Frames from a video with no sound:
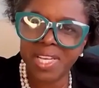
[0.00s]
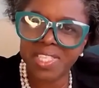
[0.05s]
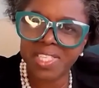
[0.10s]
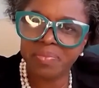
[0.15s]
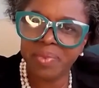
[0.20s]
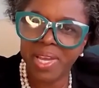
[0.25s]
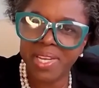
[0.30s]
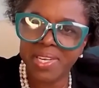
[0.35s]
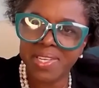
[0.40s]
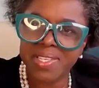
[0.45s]
as
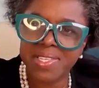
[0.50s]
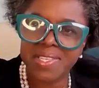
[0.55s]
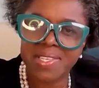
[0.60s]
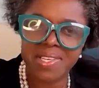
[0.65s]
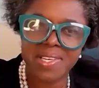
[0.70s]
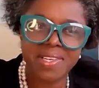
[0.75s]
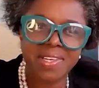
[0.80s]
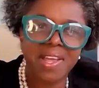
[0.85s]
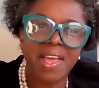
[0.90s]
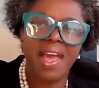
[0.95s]

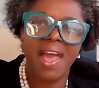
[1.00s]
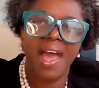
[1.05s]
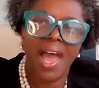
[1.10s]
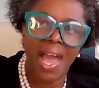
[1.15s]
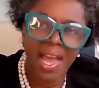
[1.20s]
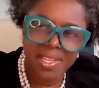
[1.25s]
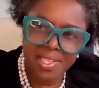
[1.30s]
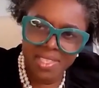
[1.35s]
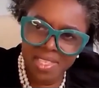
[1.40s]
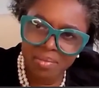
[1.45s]
medicine,
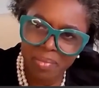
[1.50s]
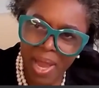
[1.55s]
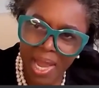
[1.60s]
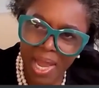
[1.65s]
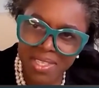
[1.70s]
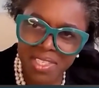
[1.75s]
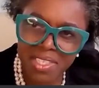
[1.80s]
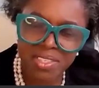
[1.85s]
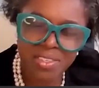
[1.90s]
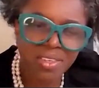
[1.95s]

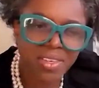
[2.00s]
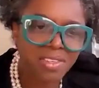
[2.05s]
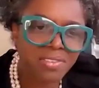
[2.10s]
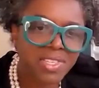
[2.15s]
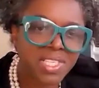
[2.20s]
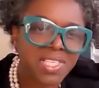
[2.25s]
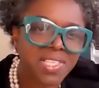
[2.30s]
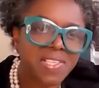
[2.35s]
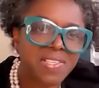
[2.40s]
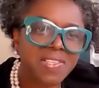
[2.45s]
antibacterial
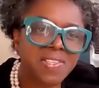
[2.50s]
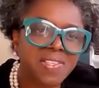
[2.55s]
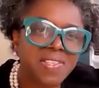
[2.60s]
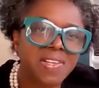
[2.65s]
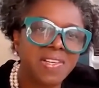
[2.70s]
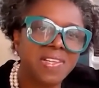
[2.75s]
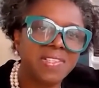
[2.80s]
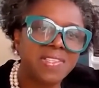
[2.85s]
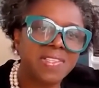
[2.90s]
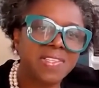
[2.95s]

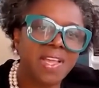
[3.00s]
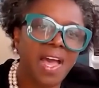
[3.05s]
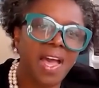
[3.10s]
resistance,